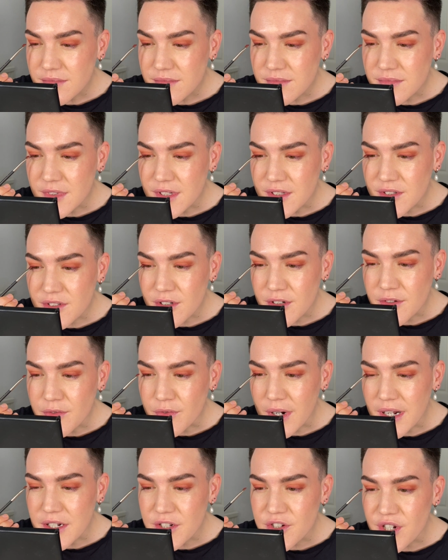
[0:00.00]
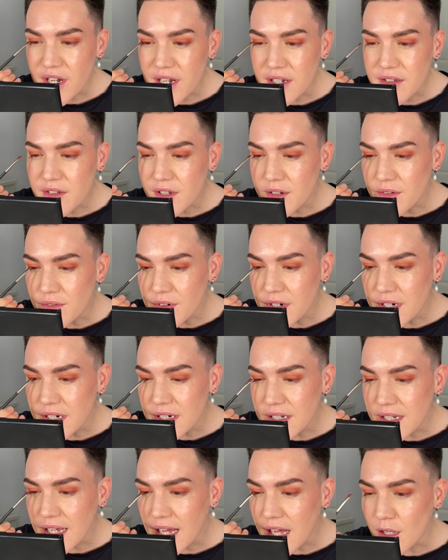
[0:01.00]
These sort of red shades can
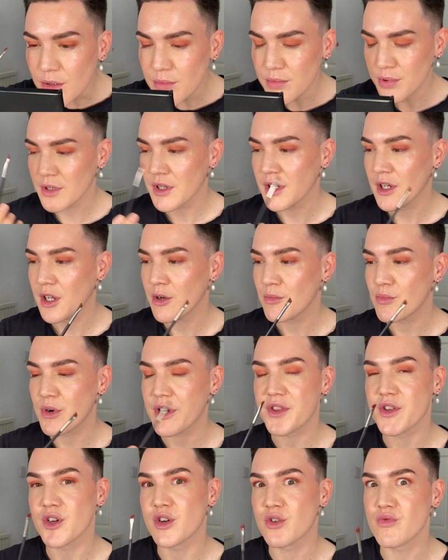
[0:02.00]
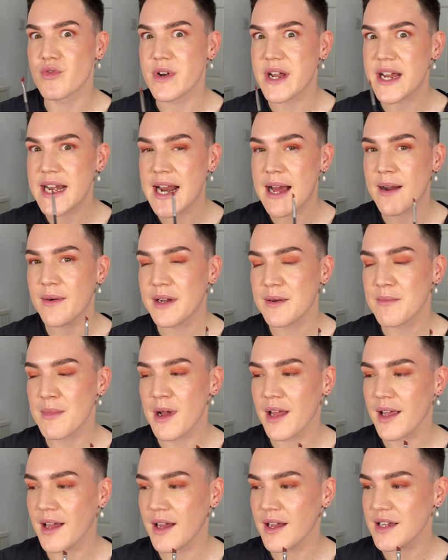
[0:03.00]
really help bring the green out in
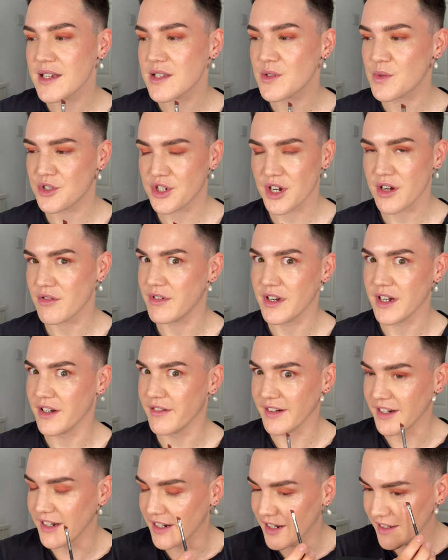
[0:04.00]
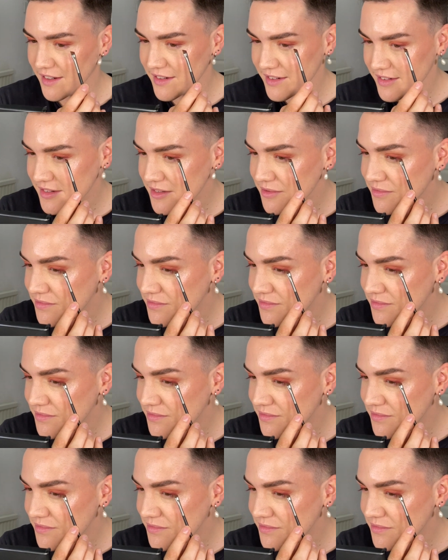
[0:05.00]
my eyes, which I really like.